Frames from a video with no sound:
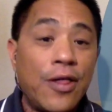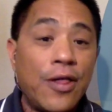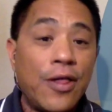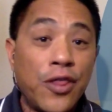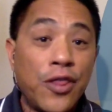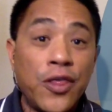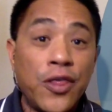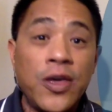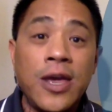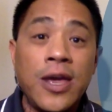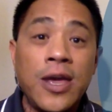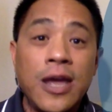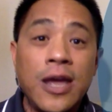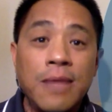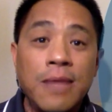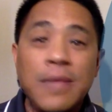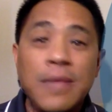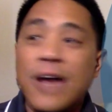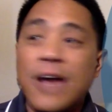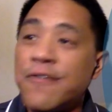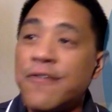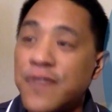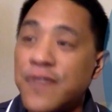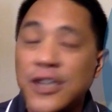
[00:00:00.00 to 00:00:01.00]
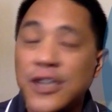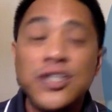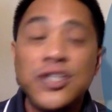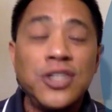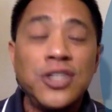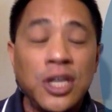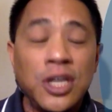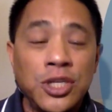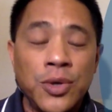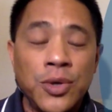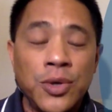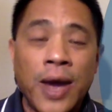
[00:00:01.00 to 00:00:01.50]
theme, that vision
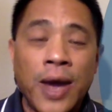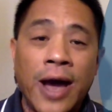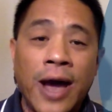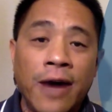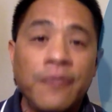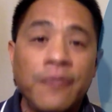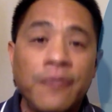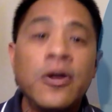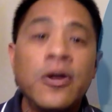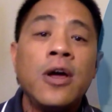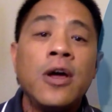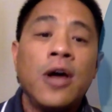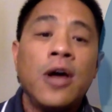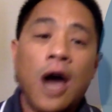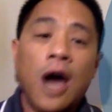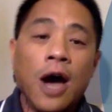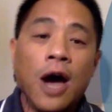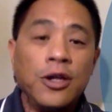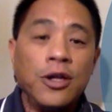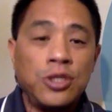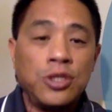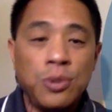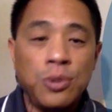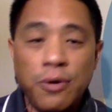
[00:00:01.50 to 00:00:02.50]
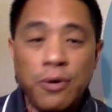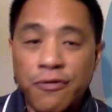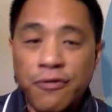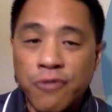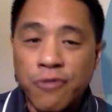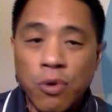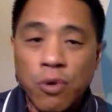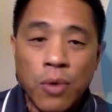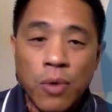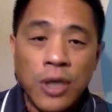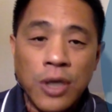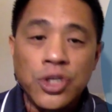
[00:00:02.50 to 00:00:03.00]
that you have to
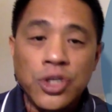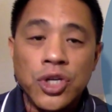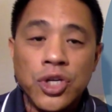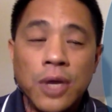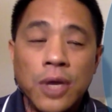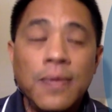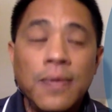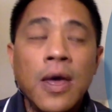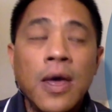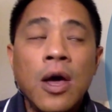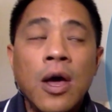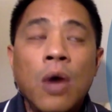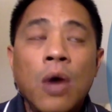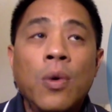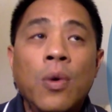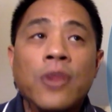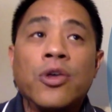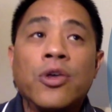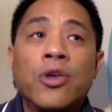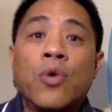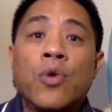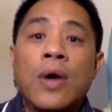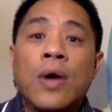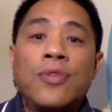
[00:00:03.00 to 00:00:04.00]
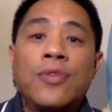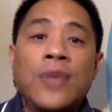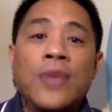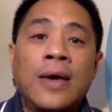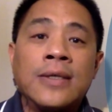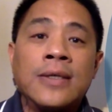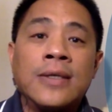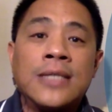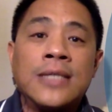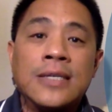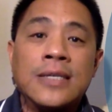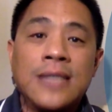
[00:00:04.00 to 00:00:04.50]
fruition? One of the great
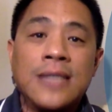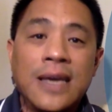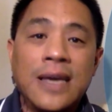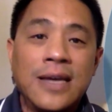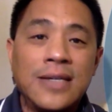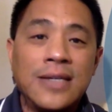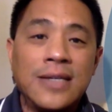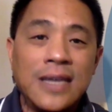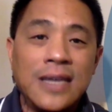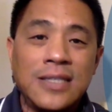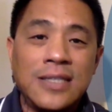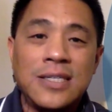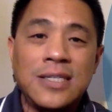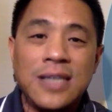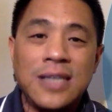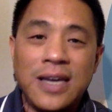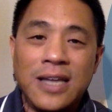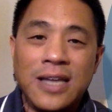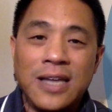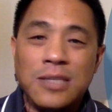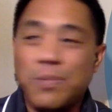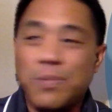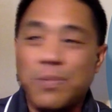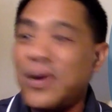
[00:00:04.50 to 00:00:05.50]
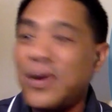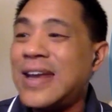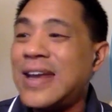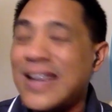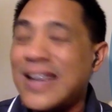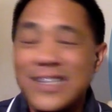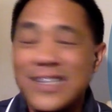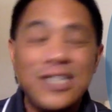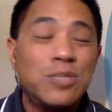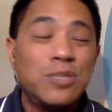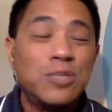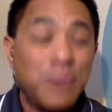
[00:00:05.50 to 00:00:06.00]
things is it's pretty
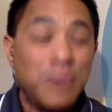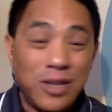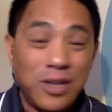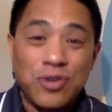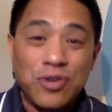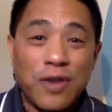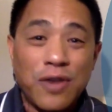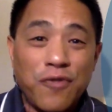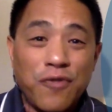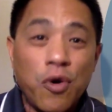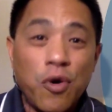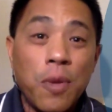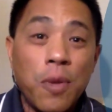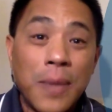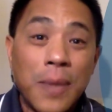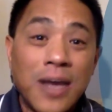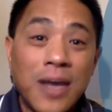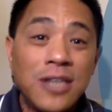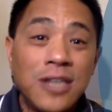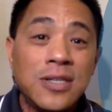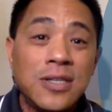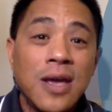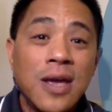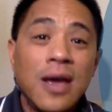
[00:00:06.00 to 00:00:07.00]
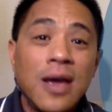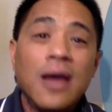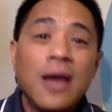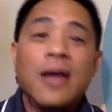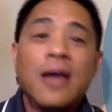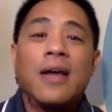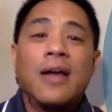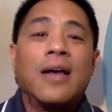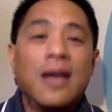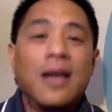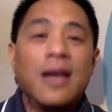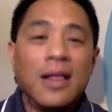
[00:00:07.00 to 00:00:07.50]
easy, it's pretty straightforward because
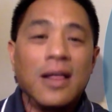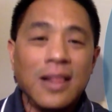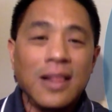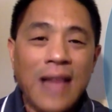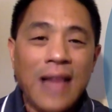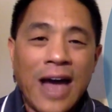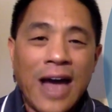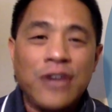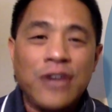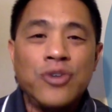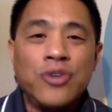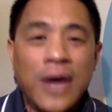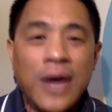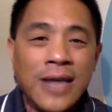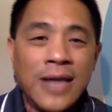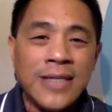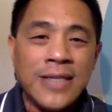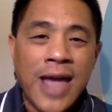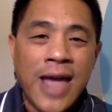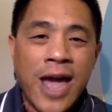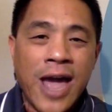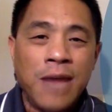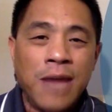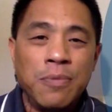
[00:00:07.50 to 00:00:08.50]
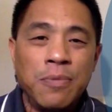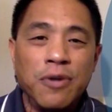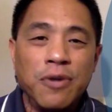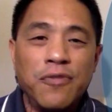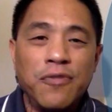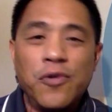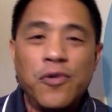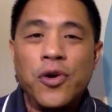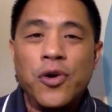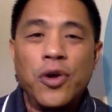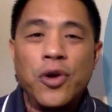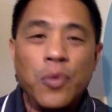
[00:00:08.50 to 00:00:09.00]
ASHRAE has a handbook
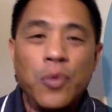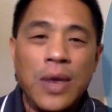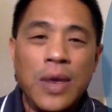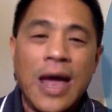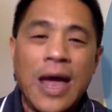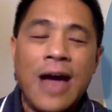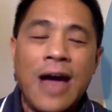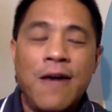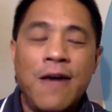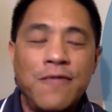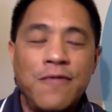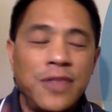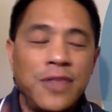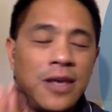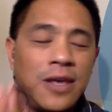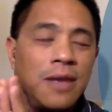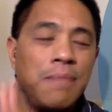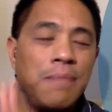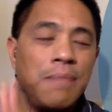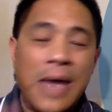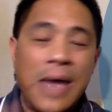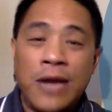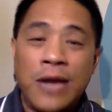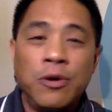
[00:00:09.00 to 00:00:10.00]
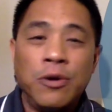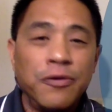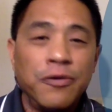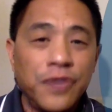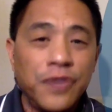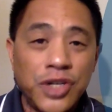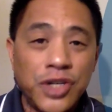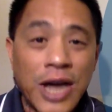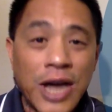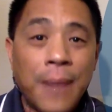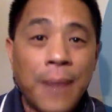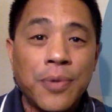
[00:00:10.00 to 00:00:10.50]
for you. We have the Manual for
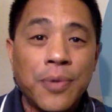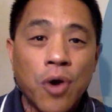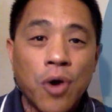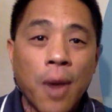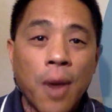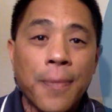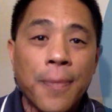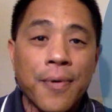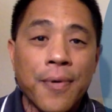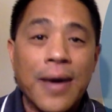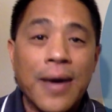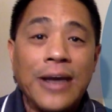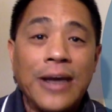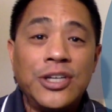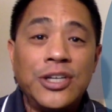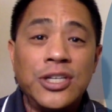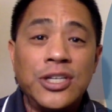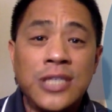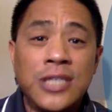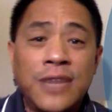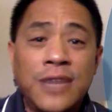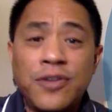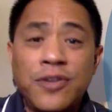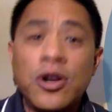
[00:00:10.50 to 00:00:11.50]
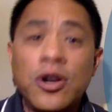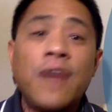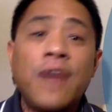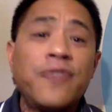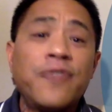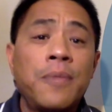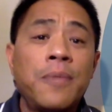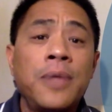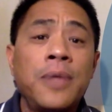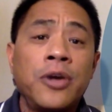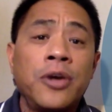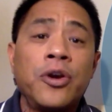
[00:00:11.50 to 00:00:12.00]
Chapter Operations. And if you're not
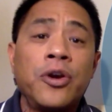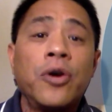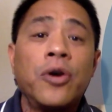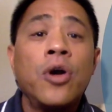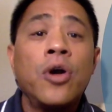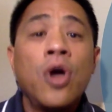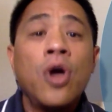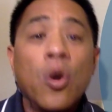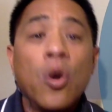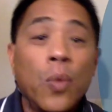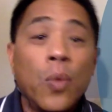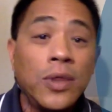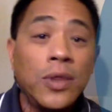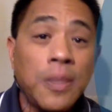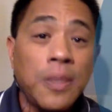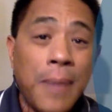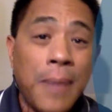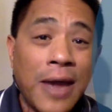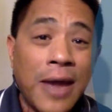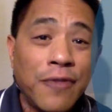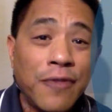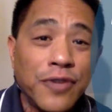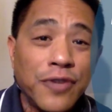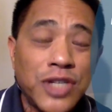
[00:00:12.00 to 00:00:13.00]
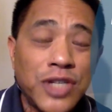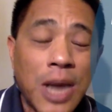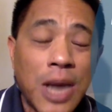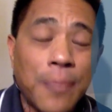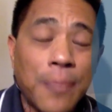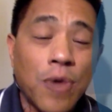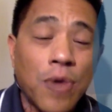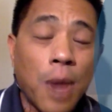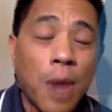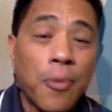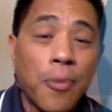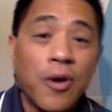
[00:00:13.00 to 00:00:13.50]
familiar with the Manual for
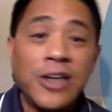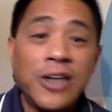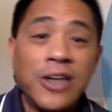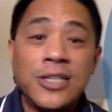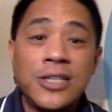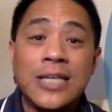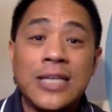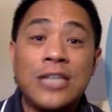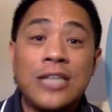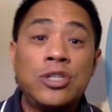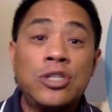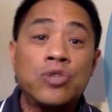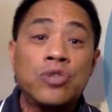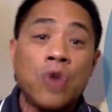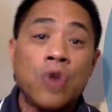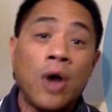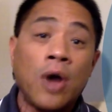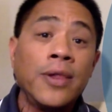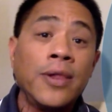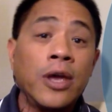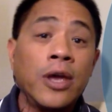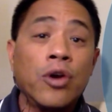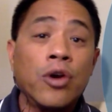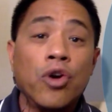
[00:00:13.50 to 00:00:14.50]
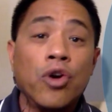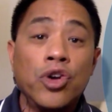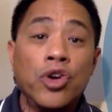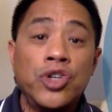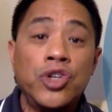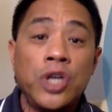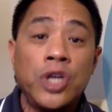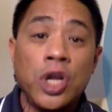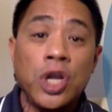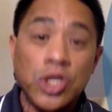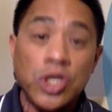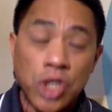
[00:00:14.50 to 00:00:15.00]
Chapter Operations, I strongly encourage
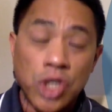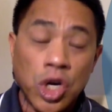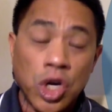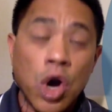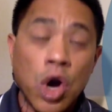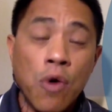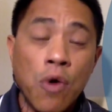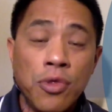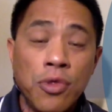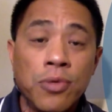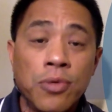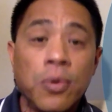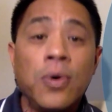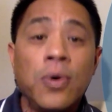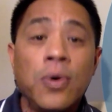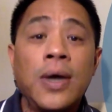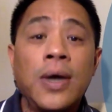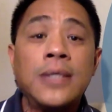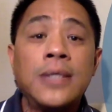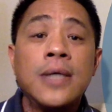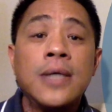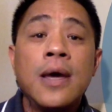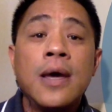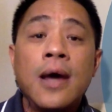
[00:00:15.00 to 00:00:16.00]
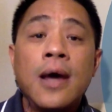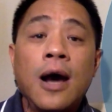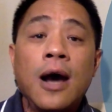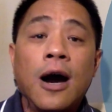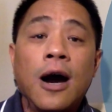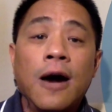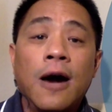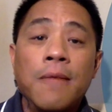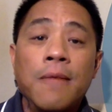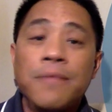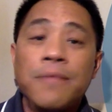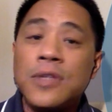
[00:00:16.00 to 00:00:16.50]
you to go through it.
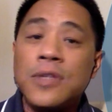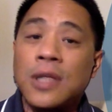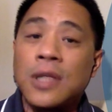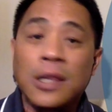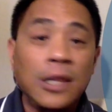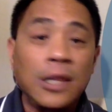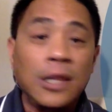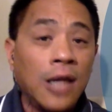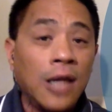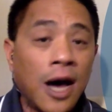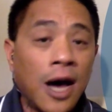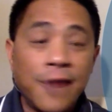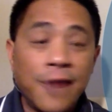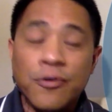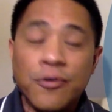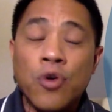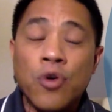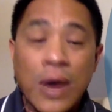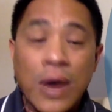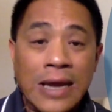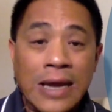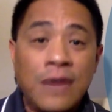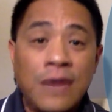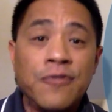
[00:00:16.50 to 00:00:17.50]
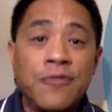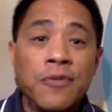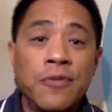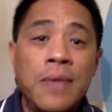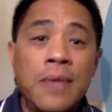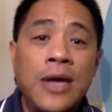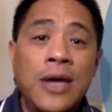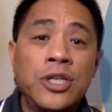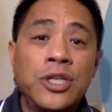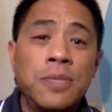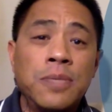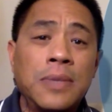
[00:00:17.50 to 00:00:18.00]
A lot of great
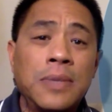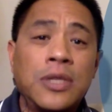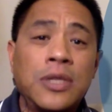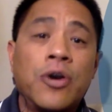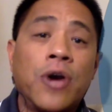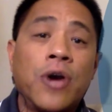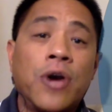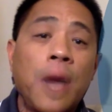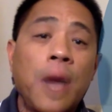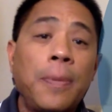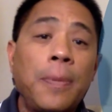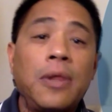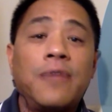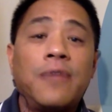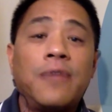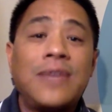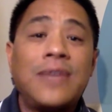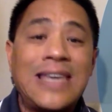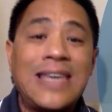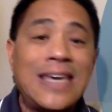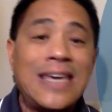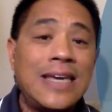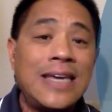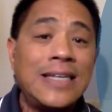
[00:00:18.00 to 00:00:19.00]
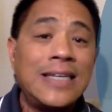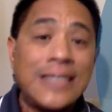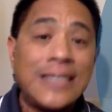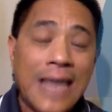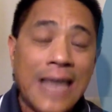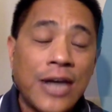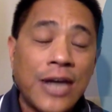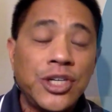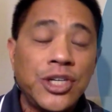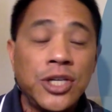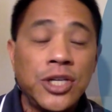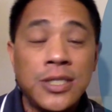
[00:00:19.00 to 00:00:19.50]
information, but there are a couple of key
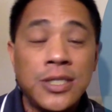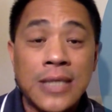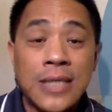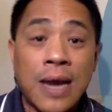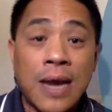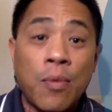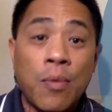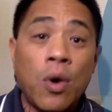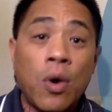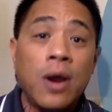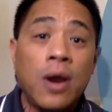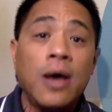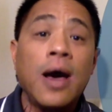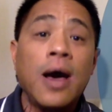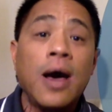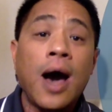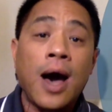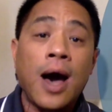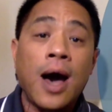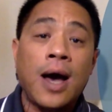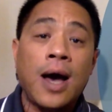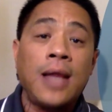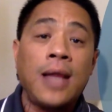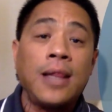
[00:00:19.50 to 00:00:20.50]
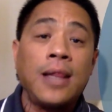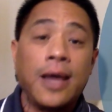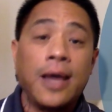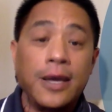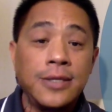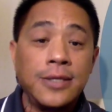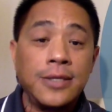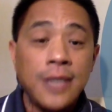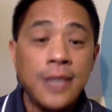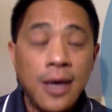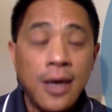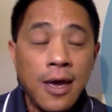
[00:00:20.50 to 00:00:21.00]
sections that I want to
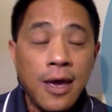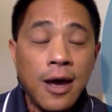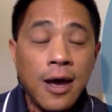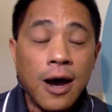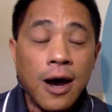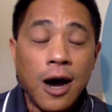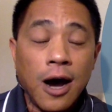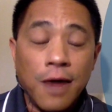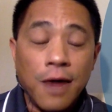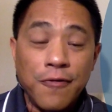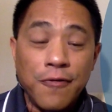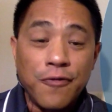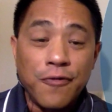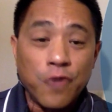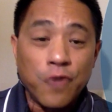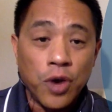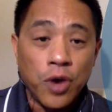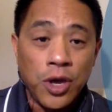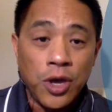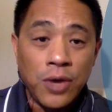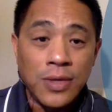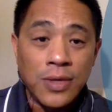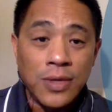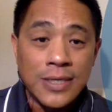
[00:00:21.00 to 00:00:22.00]
highlight for you